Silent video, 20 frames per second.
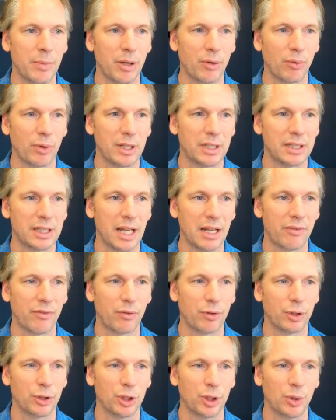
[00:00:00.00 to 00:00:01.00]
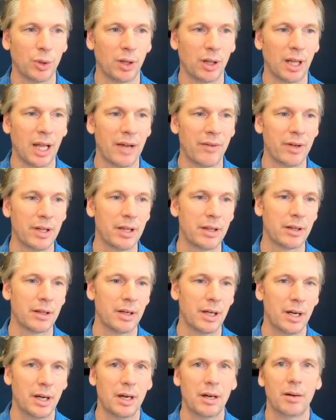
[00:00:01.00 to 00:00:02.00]
been reset for June 11th.
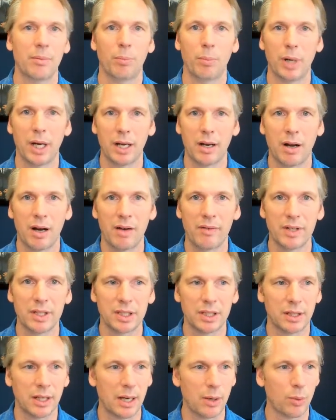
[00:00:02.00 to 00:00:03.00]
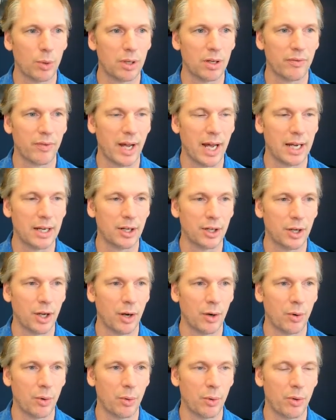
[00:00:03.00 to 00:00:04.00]
but obviously I wouldn't have had to
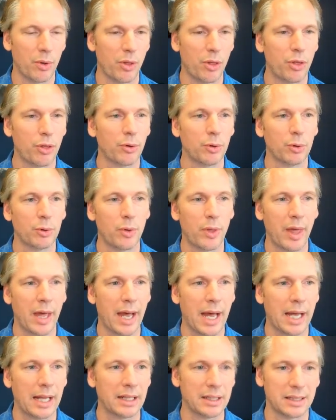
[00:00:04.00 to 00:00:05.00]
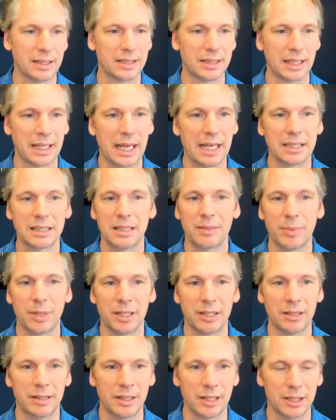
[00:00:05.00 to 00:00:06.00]
go through that since the case had
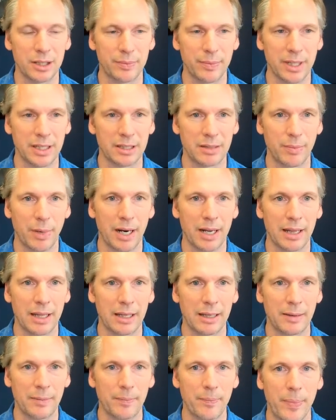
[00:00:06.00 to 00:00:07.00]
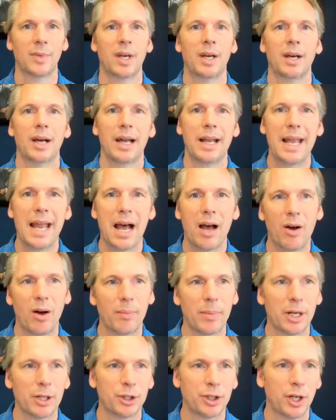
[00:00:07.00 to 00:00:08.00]
been dismissed by then. Now I'm
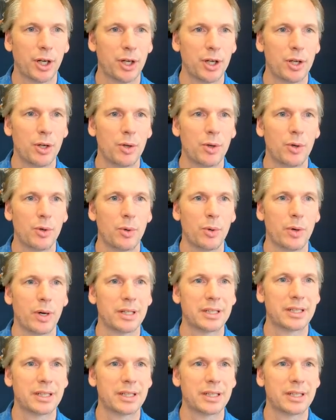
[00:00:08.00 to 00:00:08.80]
going to show you a